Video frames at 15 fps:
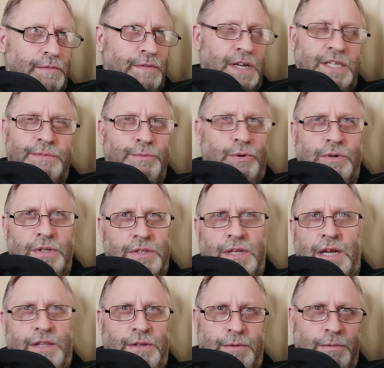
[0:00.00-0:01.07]
Facebook and
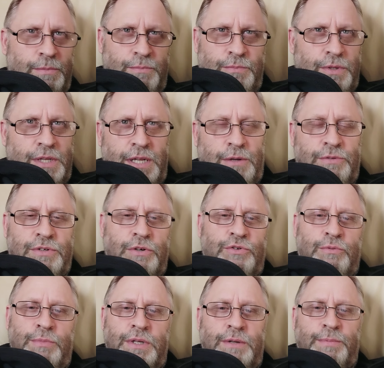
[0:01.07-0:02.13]
other you know
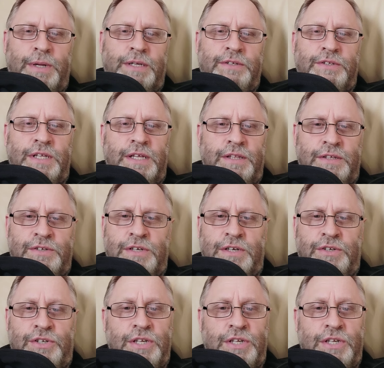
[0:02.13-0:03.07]
social media pages that uh,